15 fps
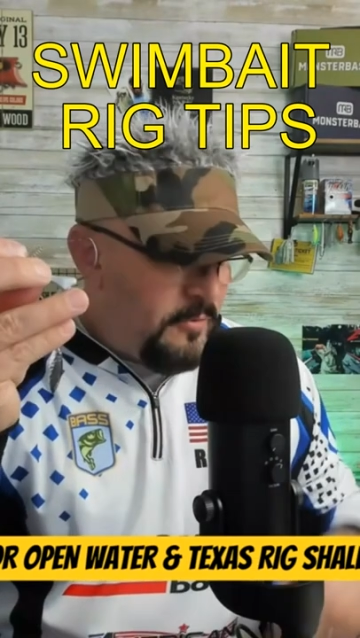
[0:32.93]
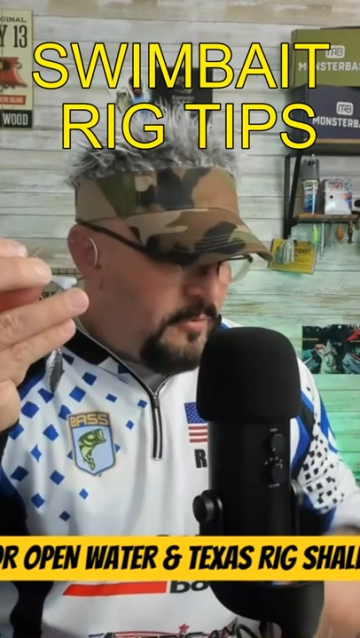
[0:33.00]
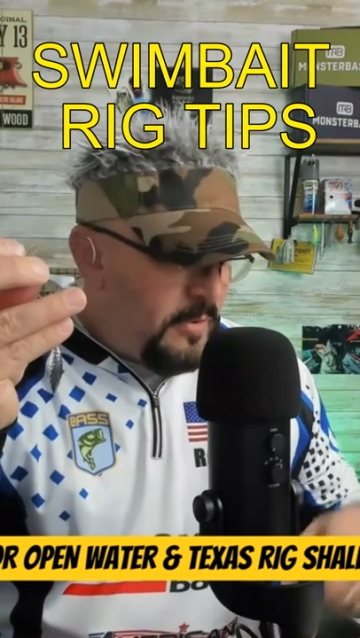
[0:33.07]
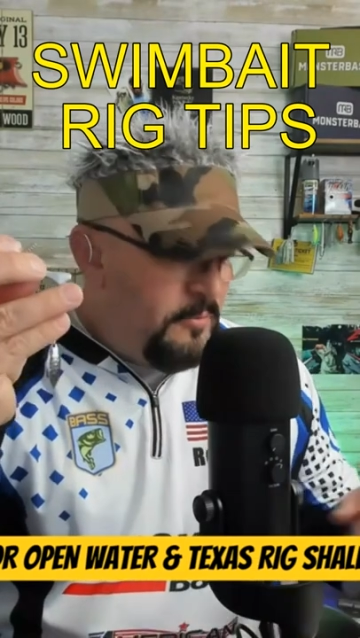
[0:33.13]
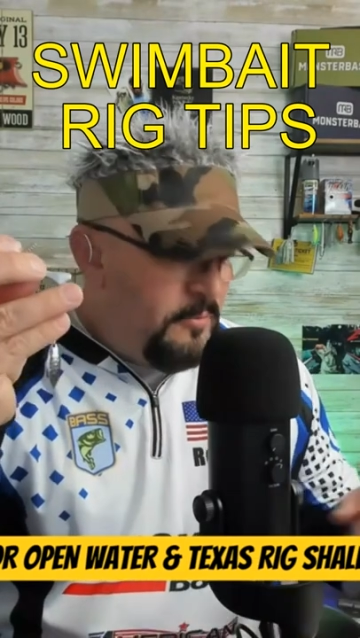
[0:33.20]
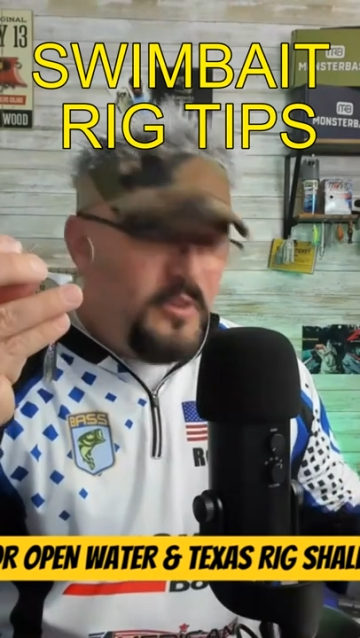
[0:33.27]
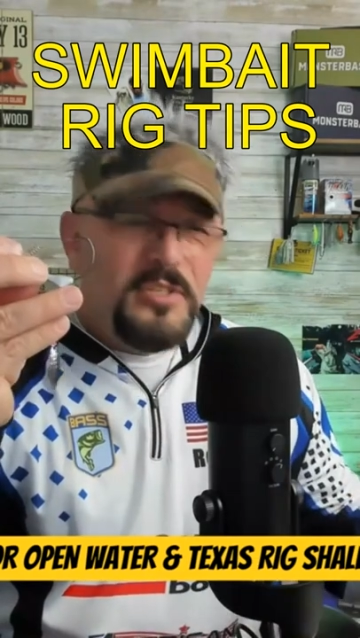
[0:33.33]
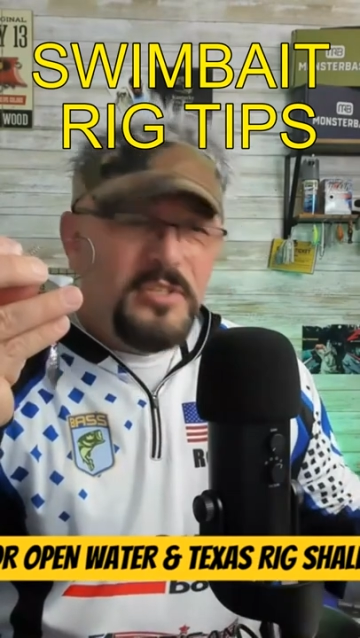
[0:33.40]
Now, if
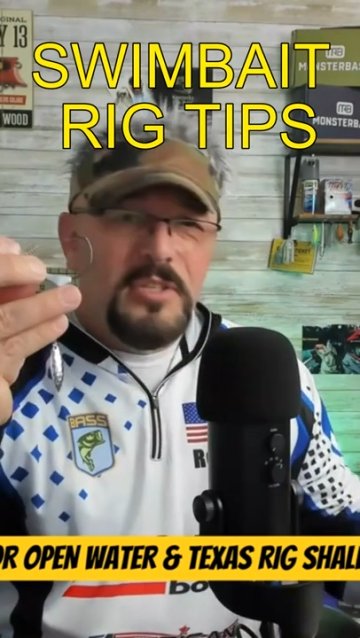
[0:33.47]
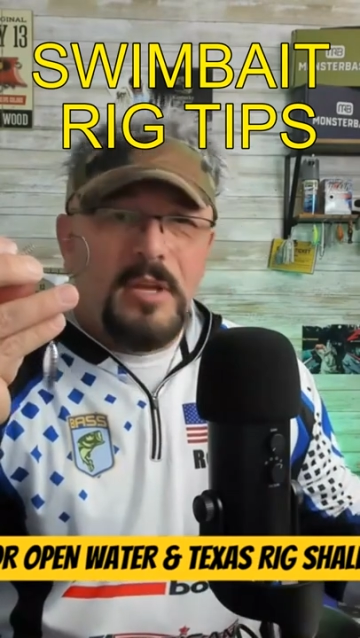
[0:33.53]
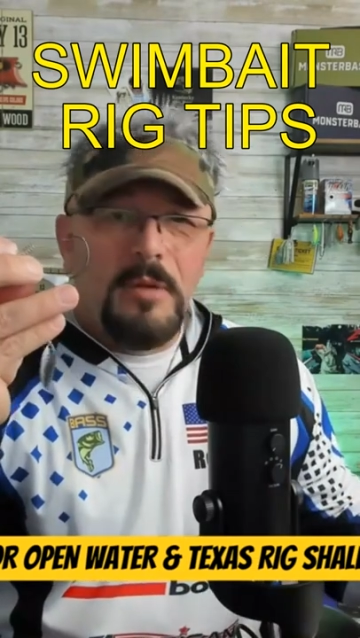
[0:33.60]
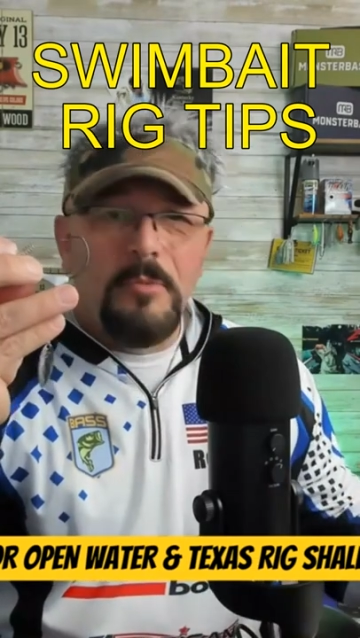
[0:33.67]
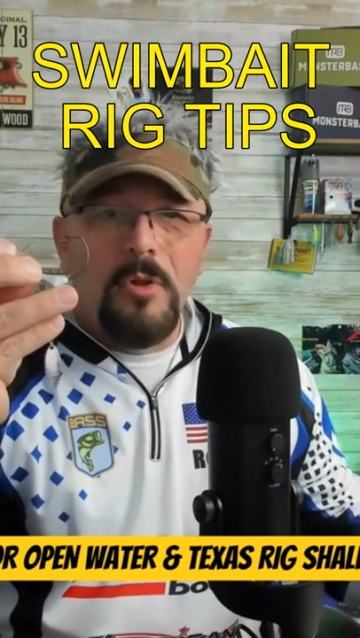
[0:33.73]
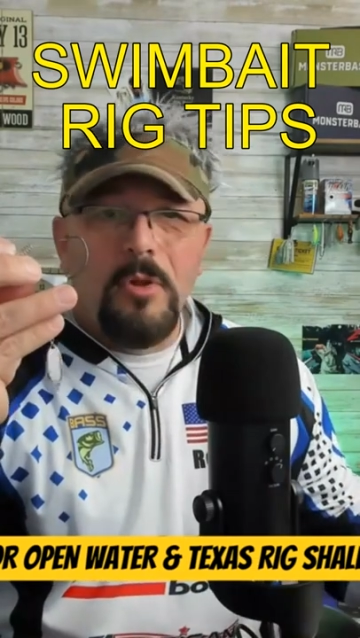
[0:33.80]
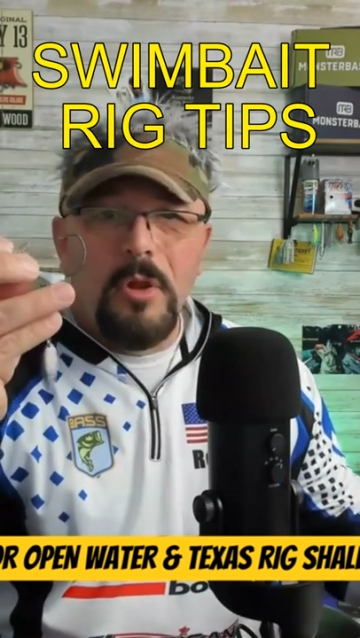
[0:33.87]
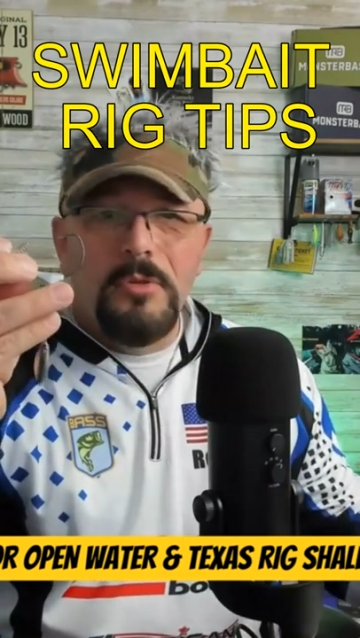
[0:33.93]
I'm fishing
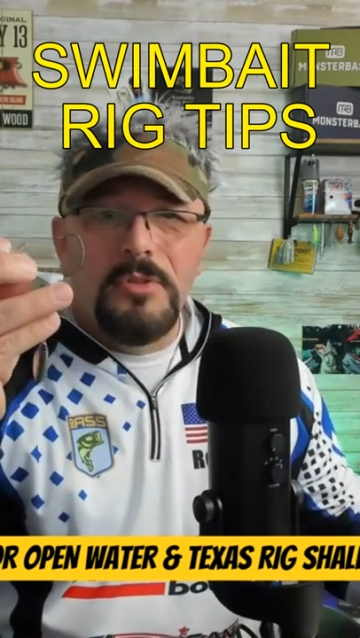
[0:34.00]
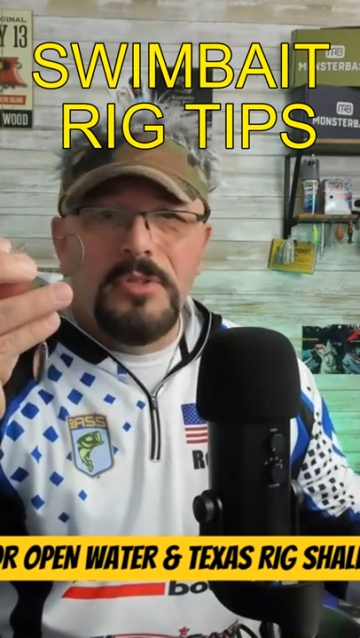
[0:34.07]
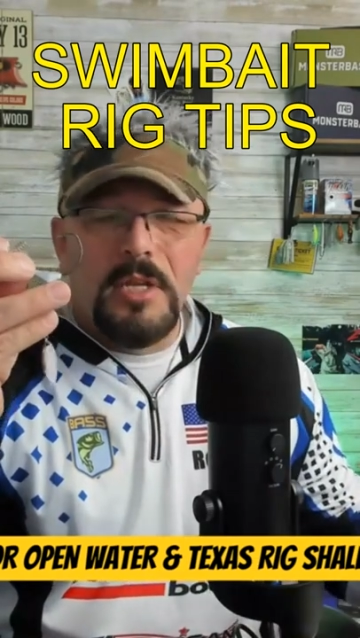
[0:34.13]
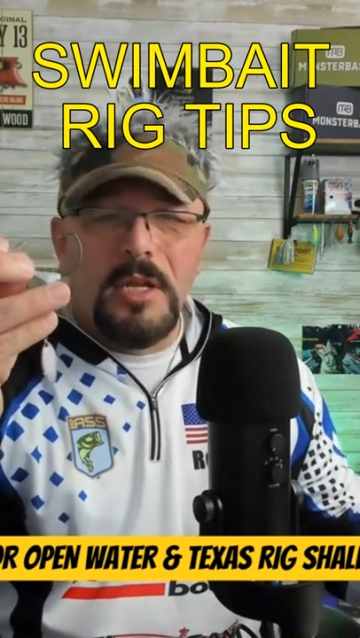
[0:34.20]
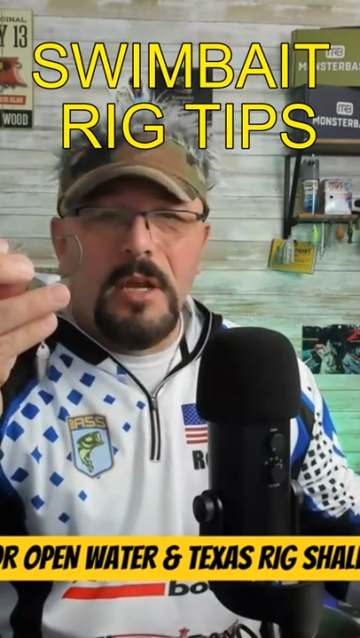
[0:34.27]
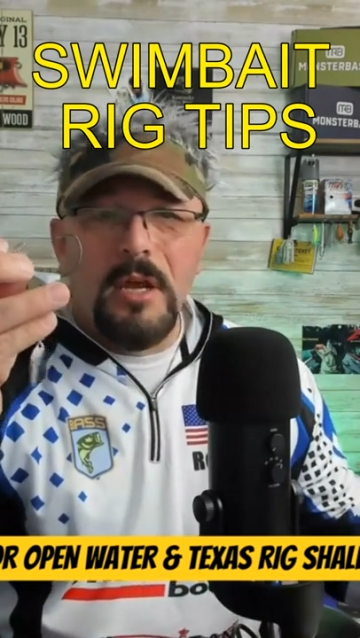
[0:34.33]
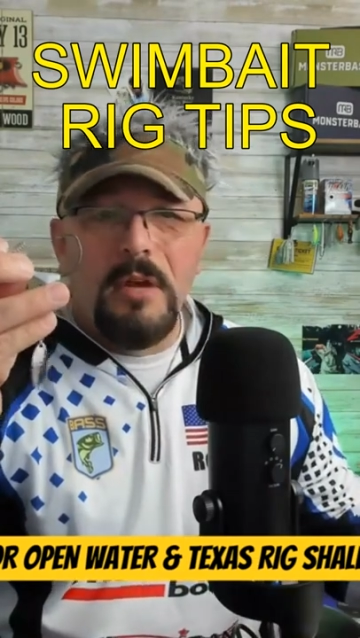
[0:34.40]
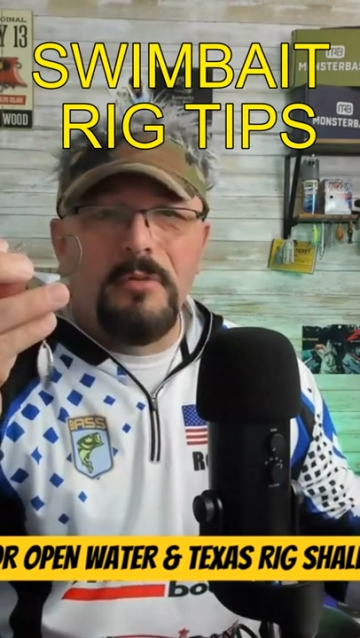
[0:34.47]
up close to
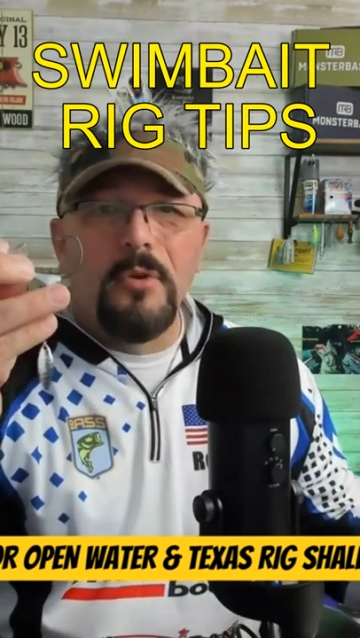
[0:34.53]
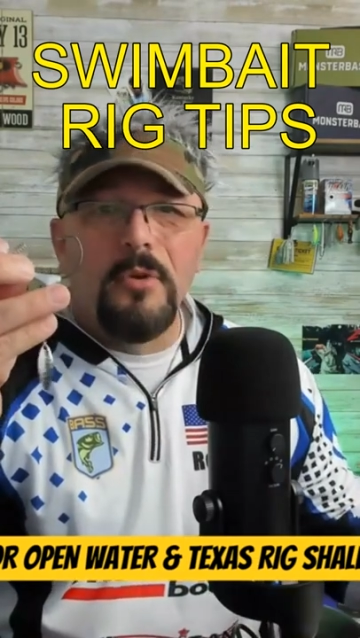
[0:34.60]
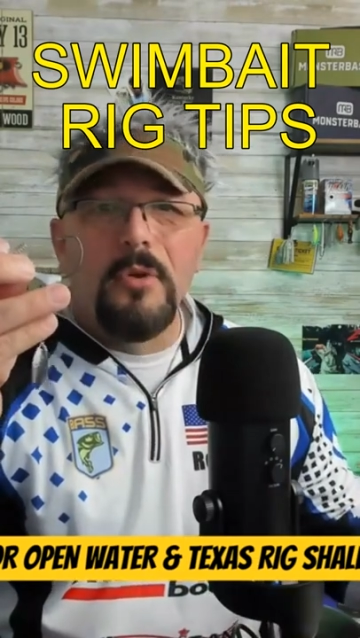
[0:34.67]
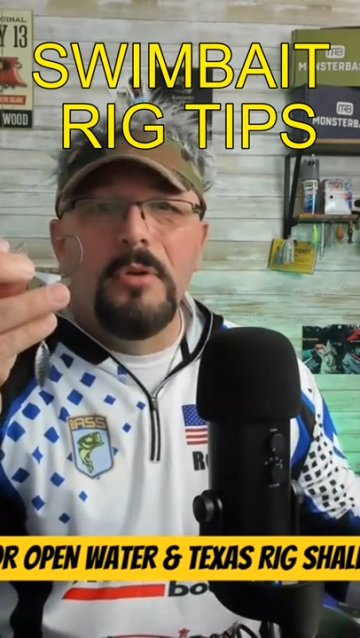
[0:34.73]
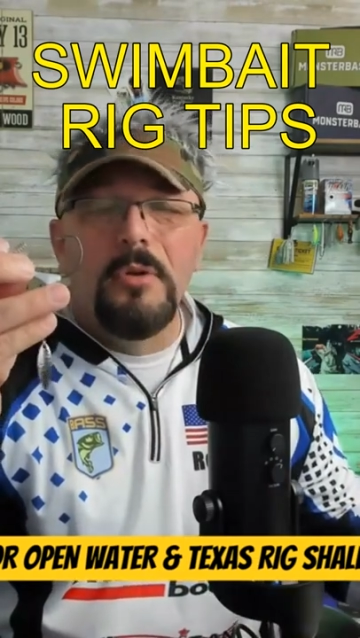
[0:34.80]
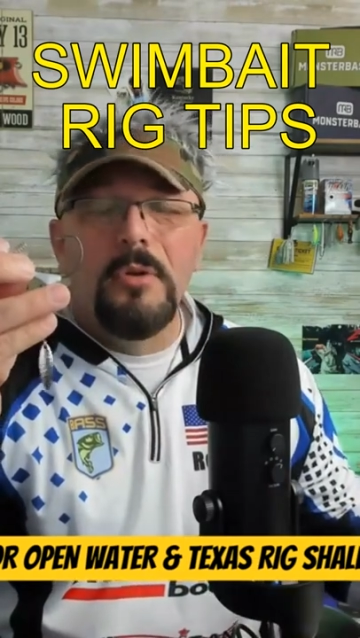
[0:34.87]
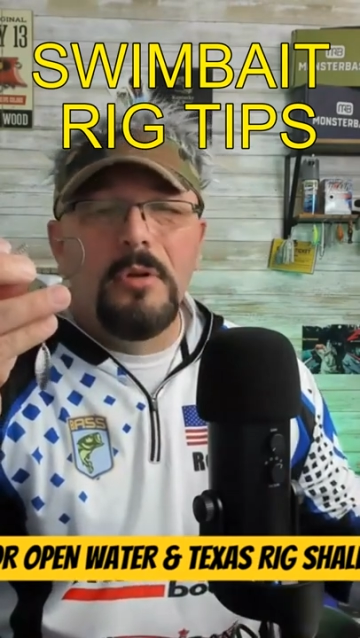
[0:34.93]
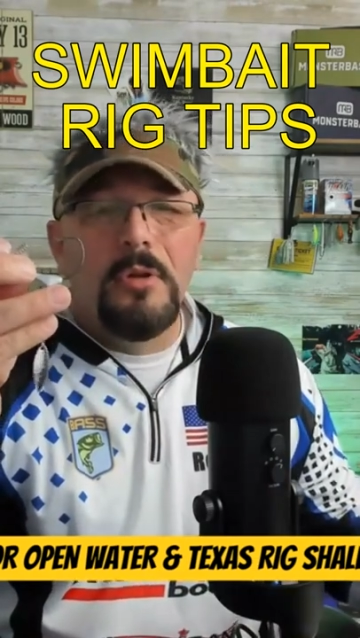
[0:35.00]
cover,